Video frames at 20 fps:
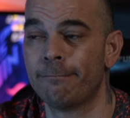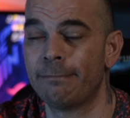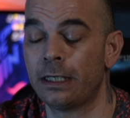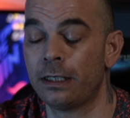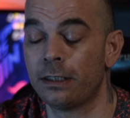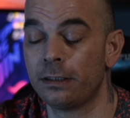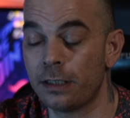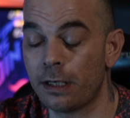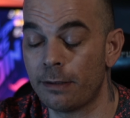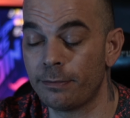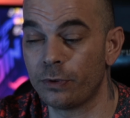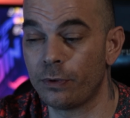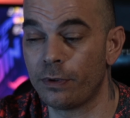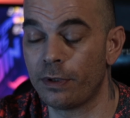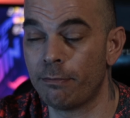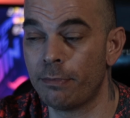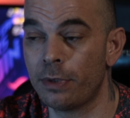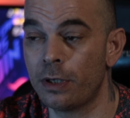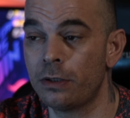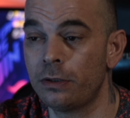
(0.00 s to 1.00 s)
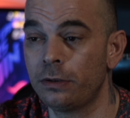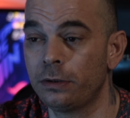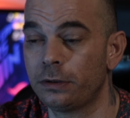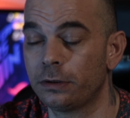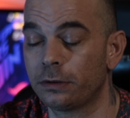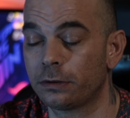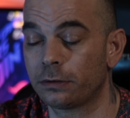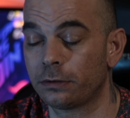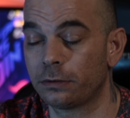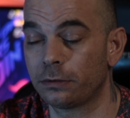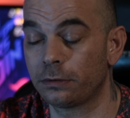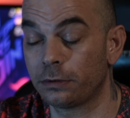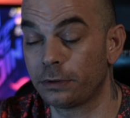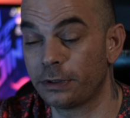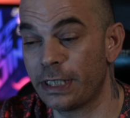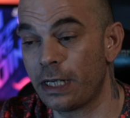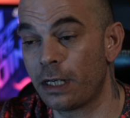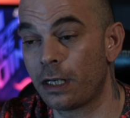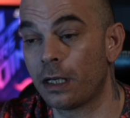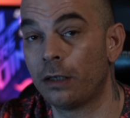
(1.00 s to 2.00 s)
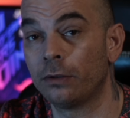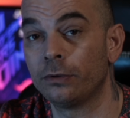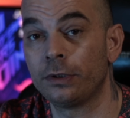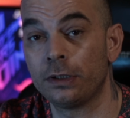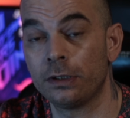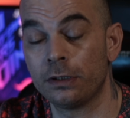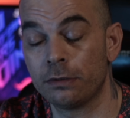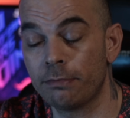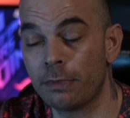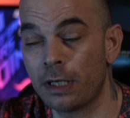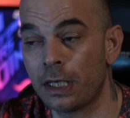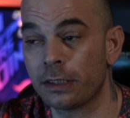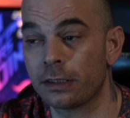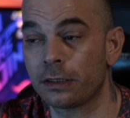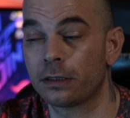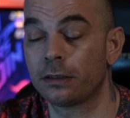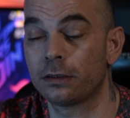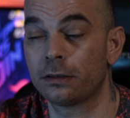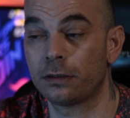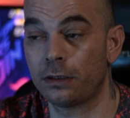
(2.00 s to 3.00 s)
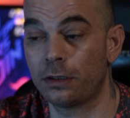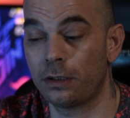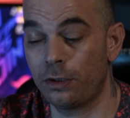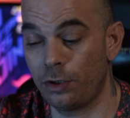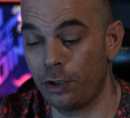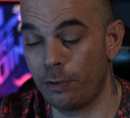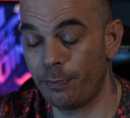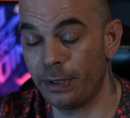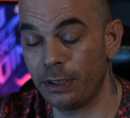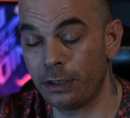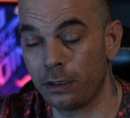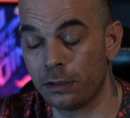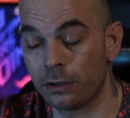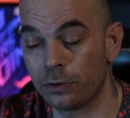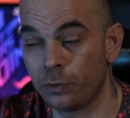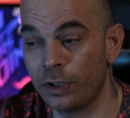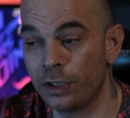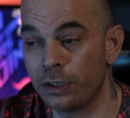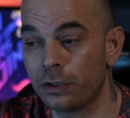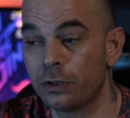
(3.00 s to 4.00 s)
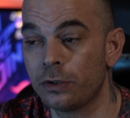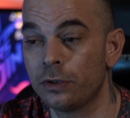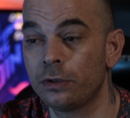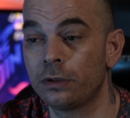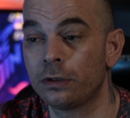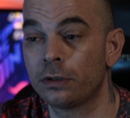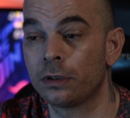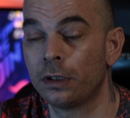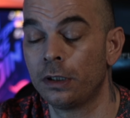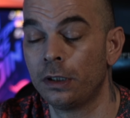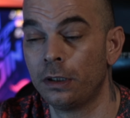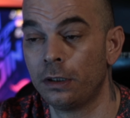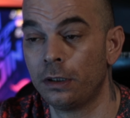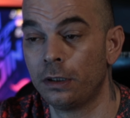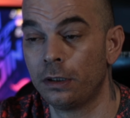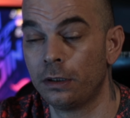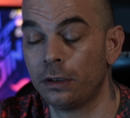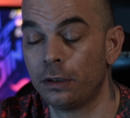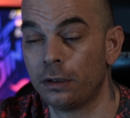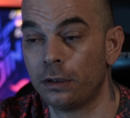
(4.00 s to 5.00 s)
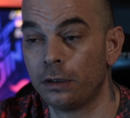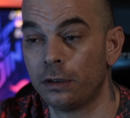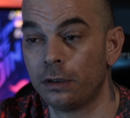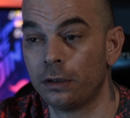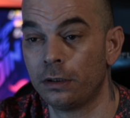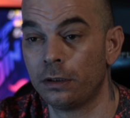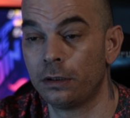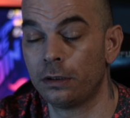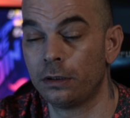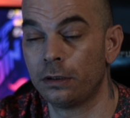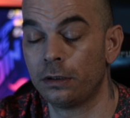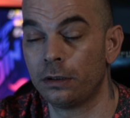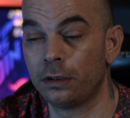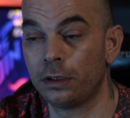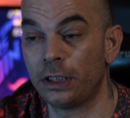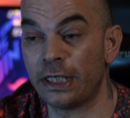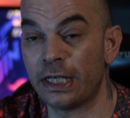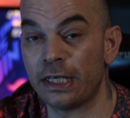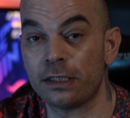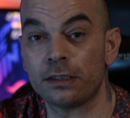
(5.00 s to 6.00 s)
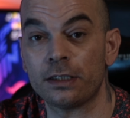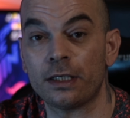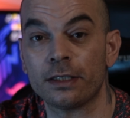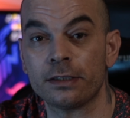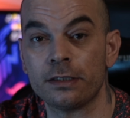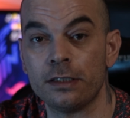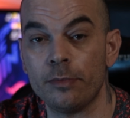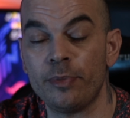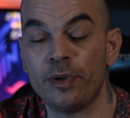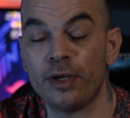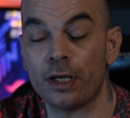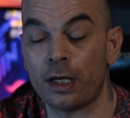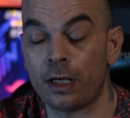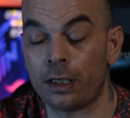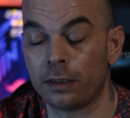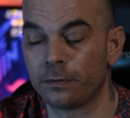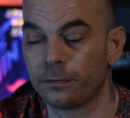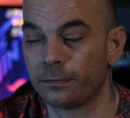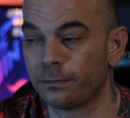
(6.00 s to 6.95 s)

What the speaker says: I jump to the boat, take out his mask, open his wetsuit, and I start CPR.